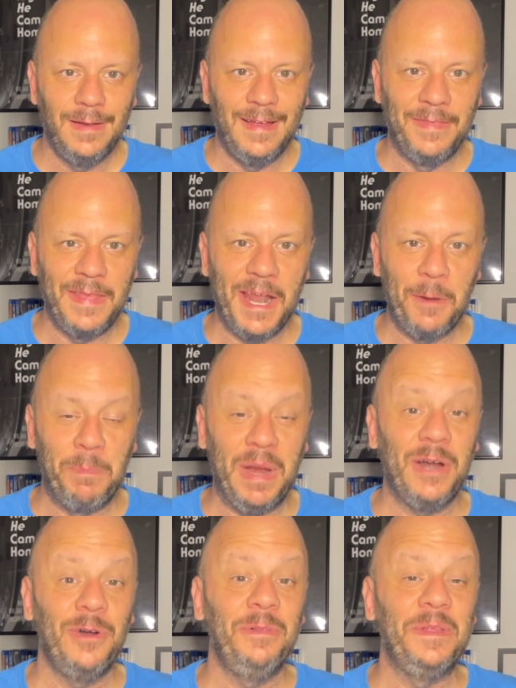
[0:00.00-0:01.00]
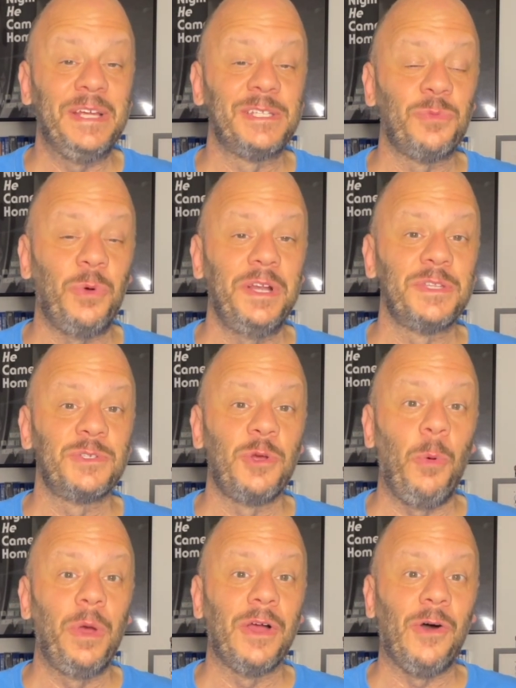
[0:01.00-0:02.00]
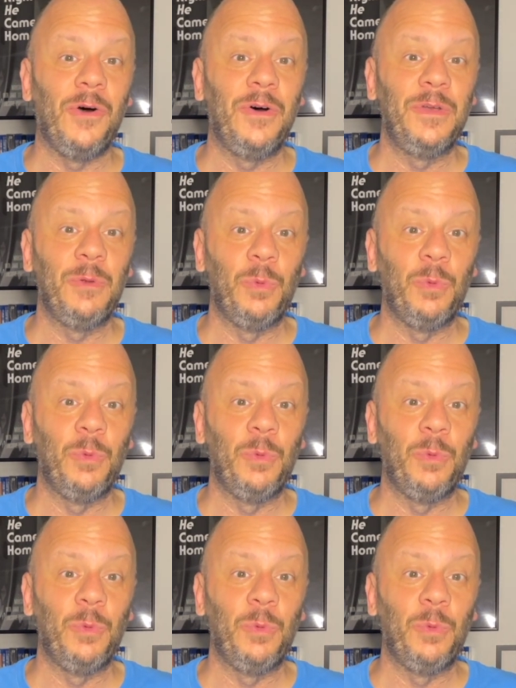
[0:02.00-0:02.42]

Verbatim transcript: And that apparently is what is going on